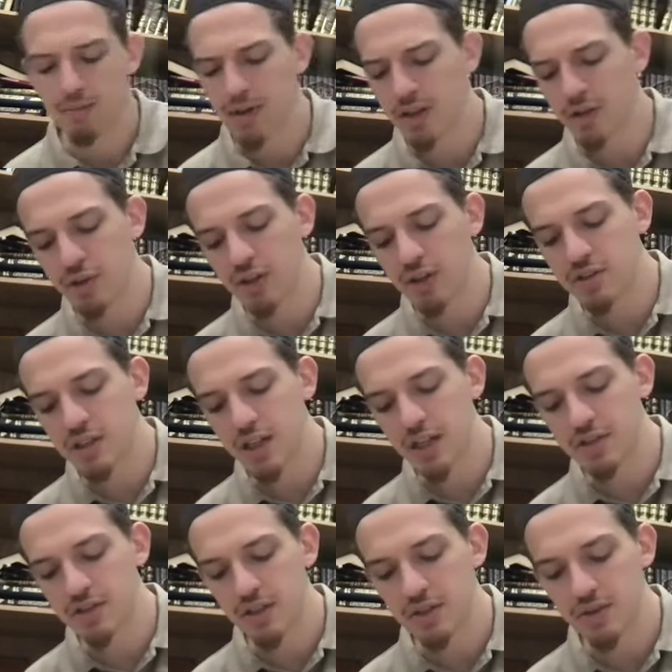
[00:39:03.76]
Maturidi say
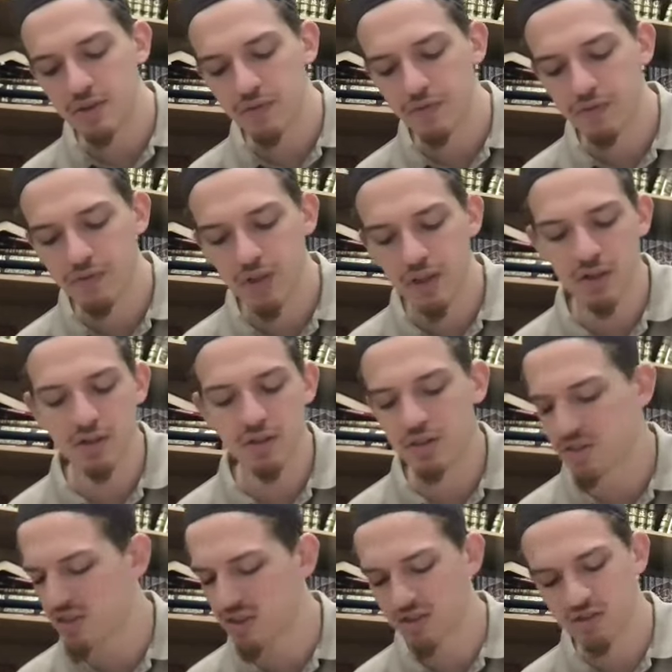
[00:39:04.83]
yes, they do. And this
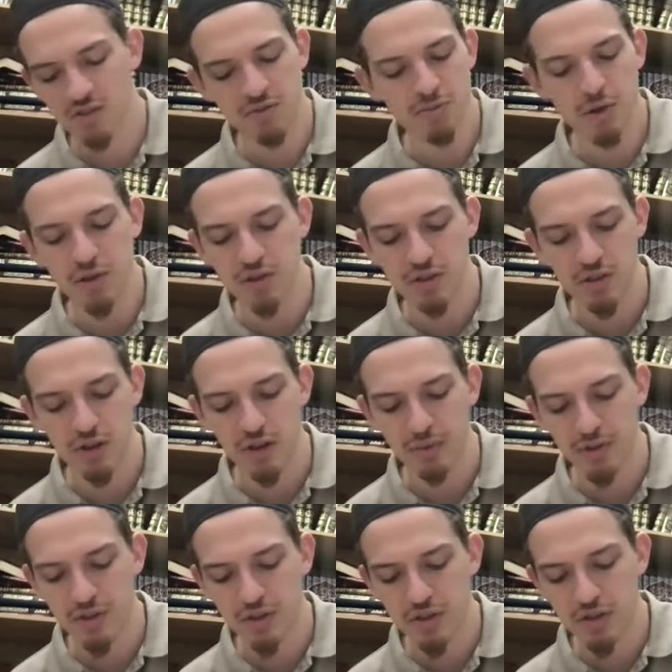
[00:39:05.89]
is just small
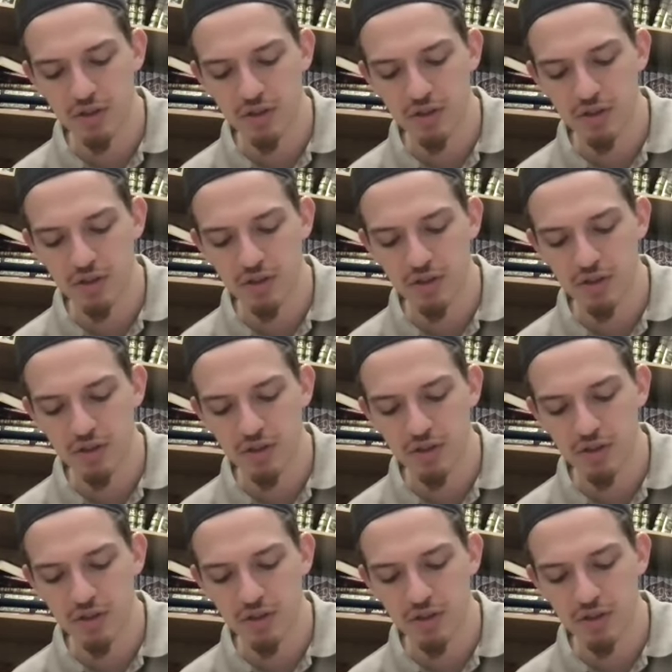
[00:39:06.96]
disagreement.